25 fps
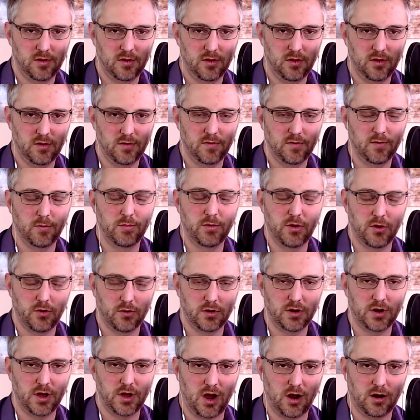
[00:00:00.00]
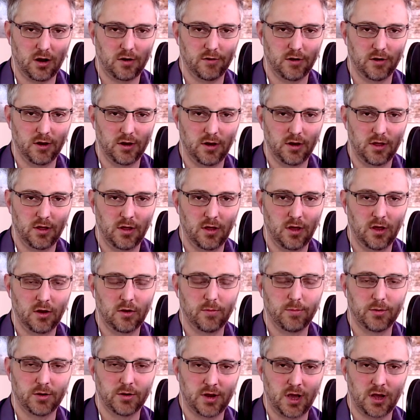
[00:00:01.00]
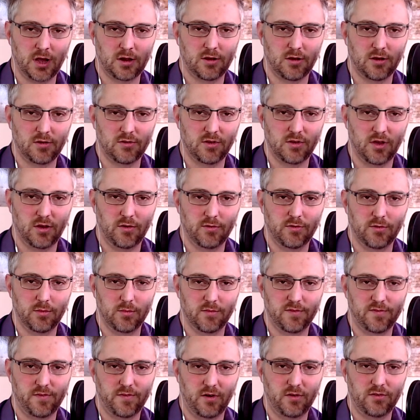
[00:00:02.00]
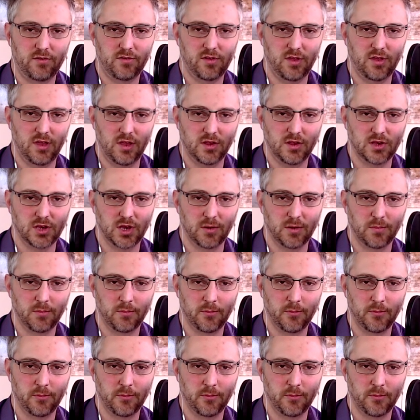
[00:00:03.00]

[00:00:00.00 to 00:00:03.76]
for pure doctrine, to protect ourselves from false teaching,